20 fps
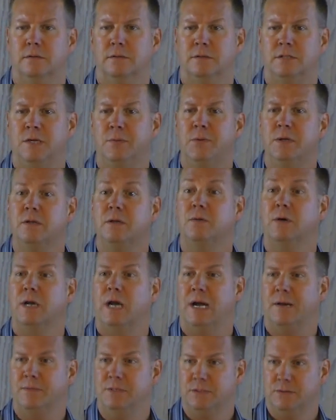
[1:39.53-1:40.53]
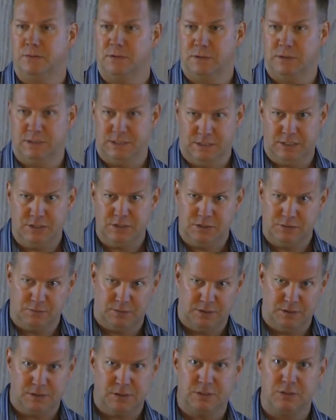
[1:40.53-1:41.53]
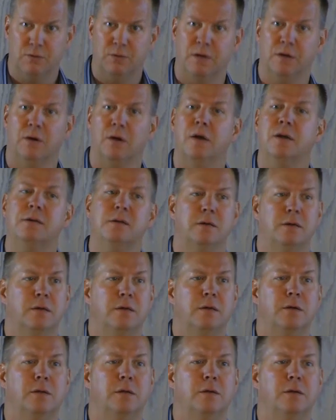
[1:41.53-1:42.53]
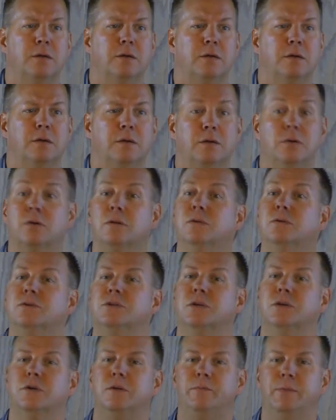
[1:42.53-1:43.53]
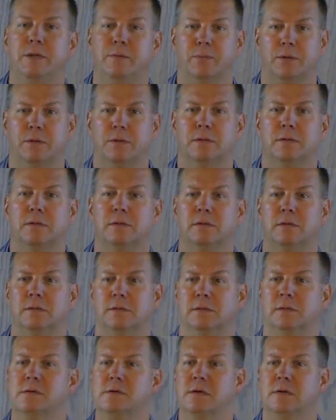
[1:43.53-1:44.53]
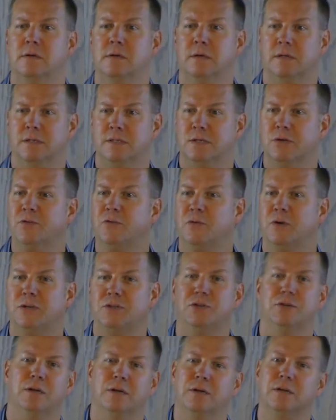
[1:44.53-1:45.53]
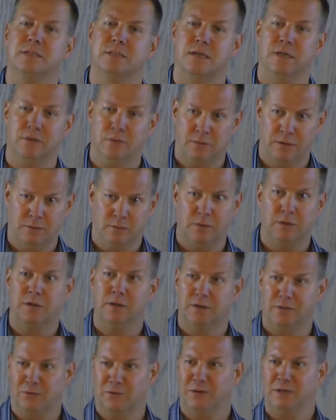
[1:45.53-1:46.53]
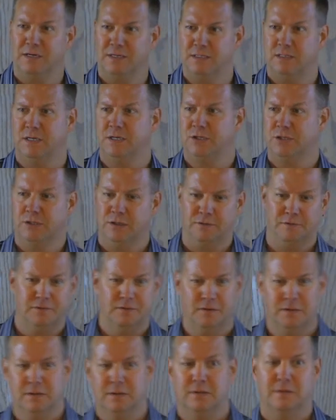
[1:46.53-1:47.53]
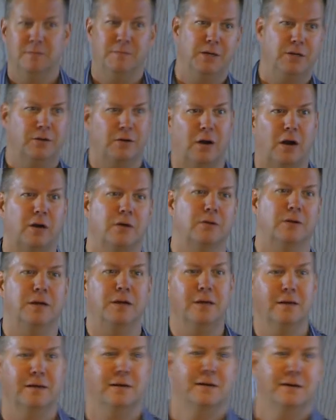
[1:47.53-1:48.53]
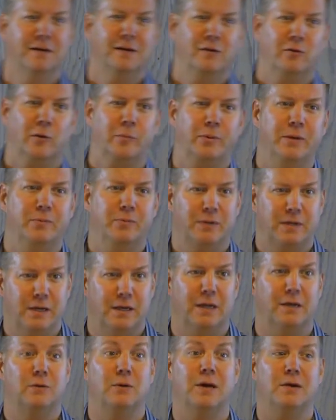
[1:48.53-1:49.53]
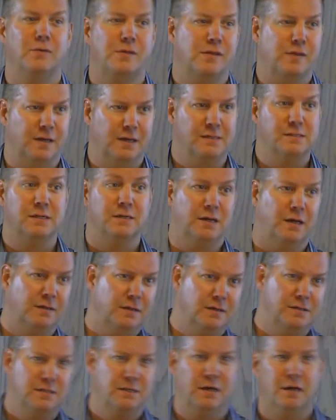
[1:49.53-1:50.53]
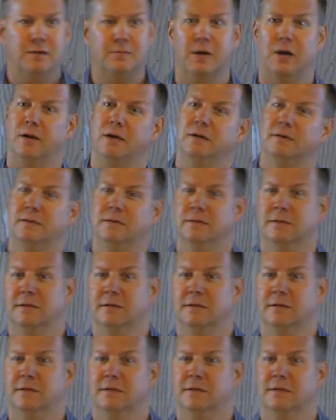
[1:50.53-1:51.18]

So typically what happens in organizations where this is going on, you'll lose the good people because they're frustrated, because they don't want to work in an organization of mediocrity where people can get away with things and nothing's done about it.